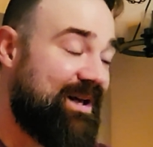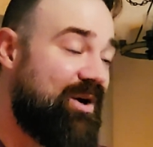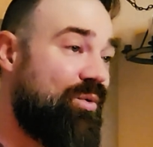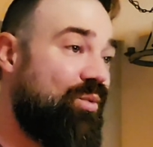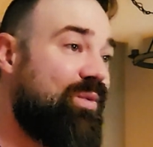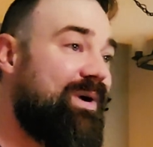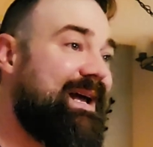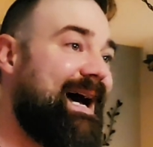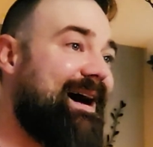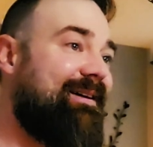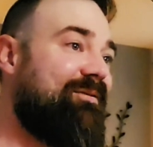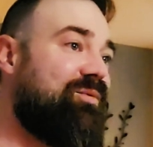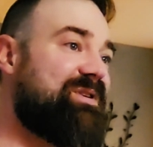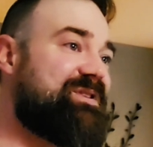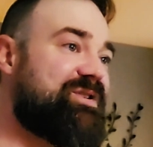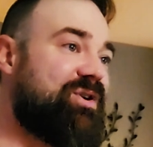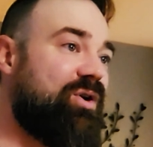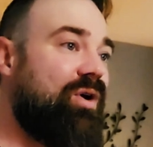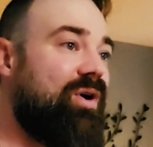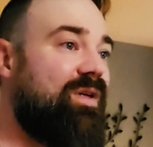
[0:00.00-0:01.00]
we have
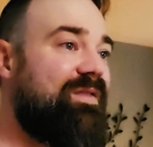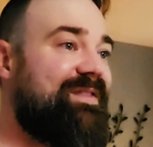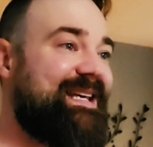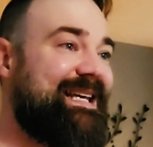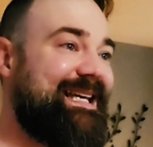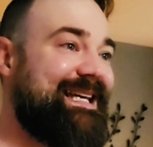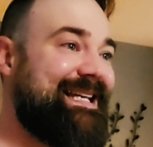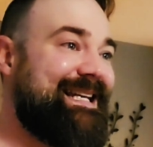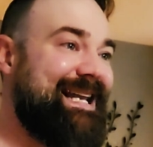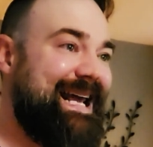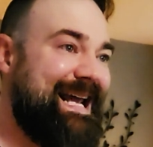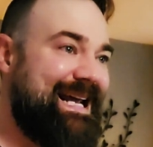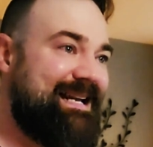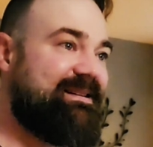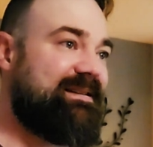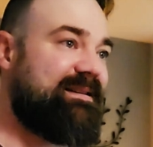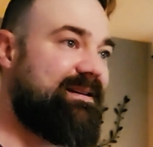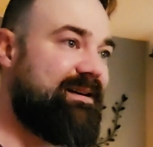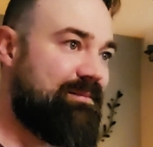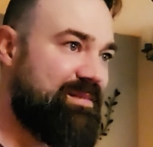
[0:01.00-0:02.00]
what's called the
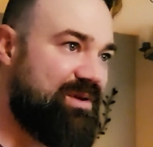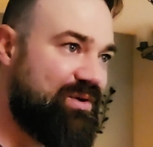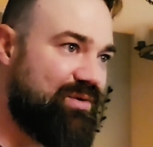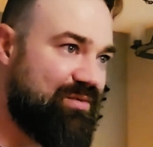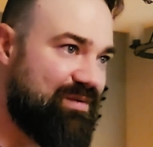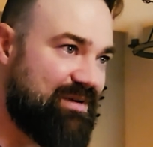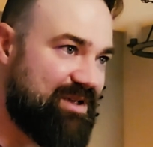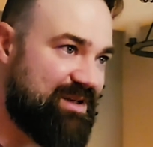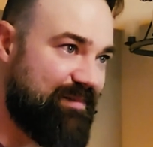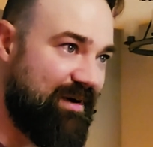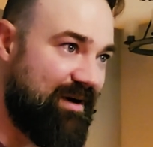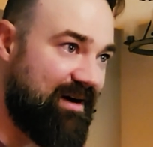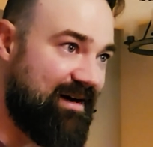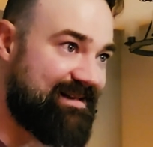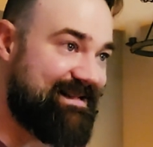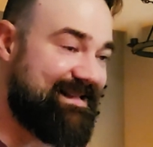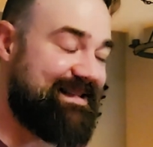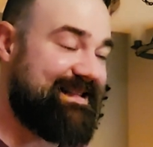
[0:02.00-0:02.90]
innate immune response